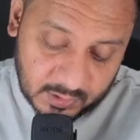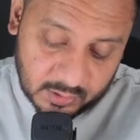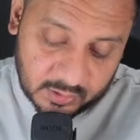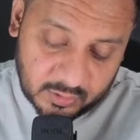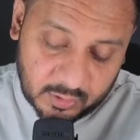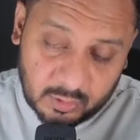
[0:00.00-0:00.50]

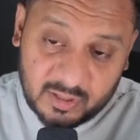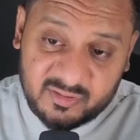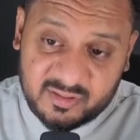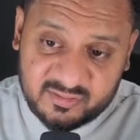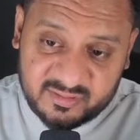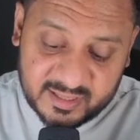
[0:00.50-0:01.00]
your knowledge,
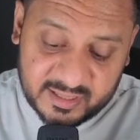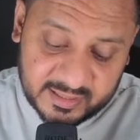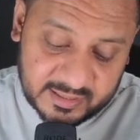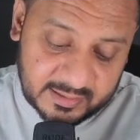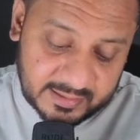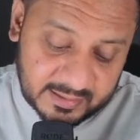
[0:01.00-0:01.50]
understanding,
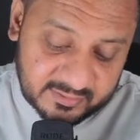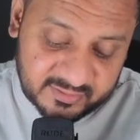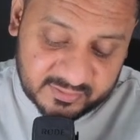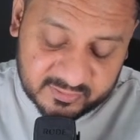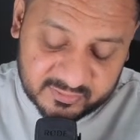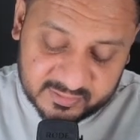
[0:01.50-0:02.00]
and
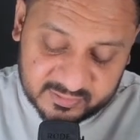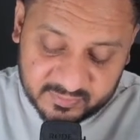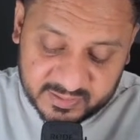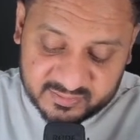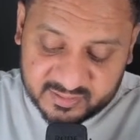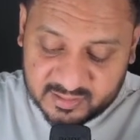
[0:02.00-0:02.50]
analysis is
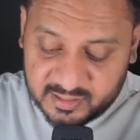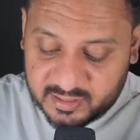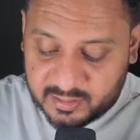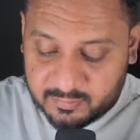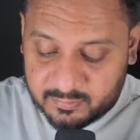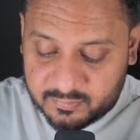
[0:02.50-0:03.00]

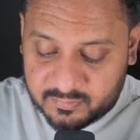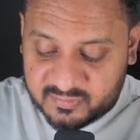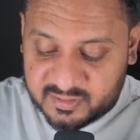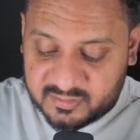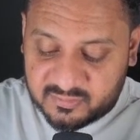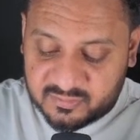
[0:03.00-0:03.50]
basically
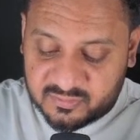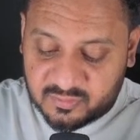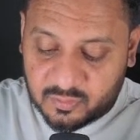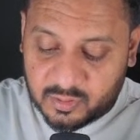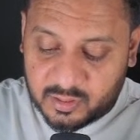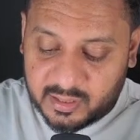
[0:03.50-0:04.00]
6
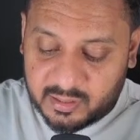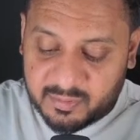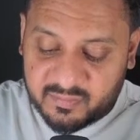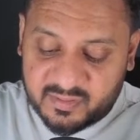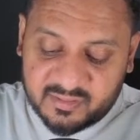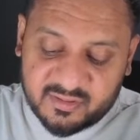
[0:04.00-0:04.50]
on
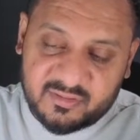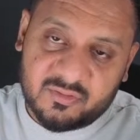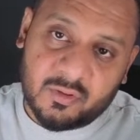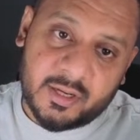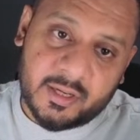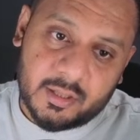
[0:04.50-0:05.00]
between 6
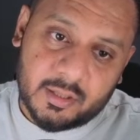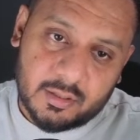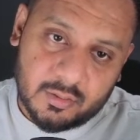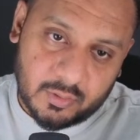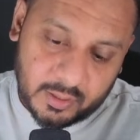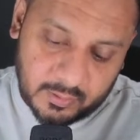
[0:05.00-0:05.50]
on 8.
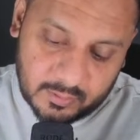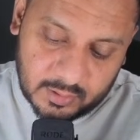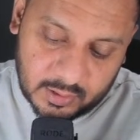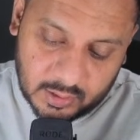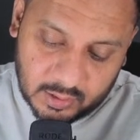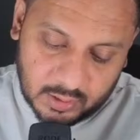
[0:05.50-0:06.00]
Okay,
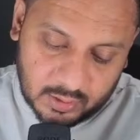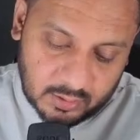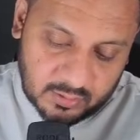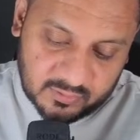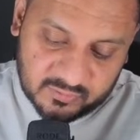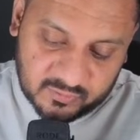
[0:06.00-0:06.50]

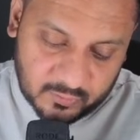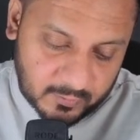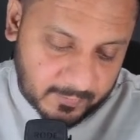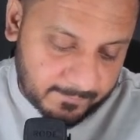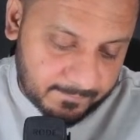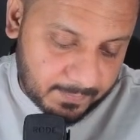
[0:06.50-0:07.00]

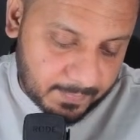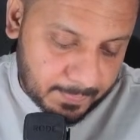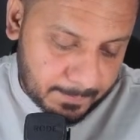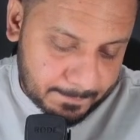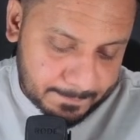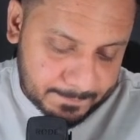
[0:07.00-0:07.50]
so
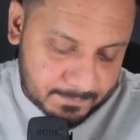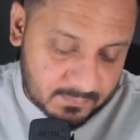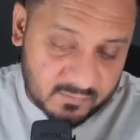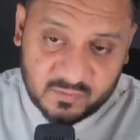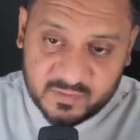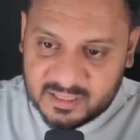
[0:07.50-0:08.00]

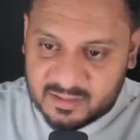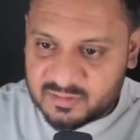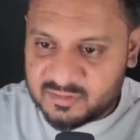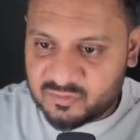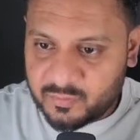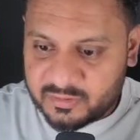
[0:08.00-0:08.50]
we're done with
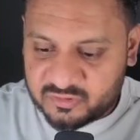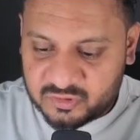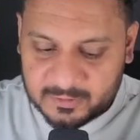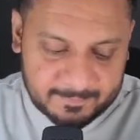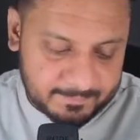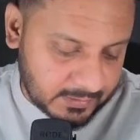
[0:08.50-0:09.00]
this
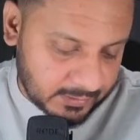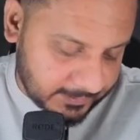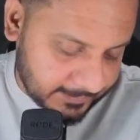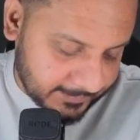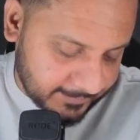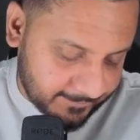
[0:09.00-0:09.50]
question.
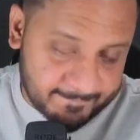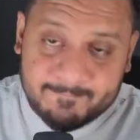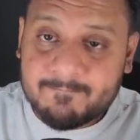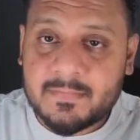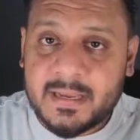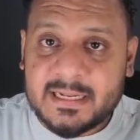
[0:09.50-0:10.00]

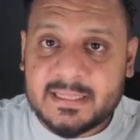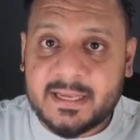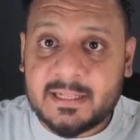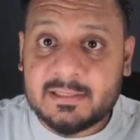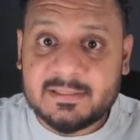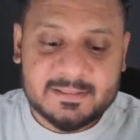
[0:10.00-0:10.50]
Anything
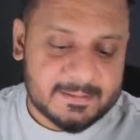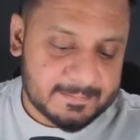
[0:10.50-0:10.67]
else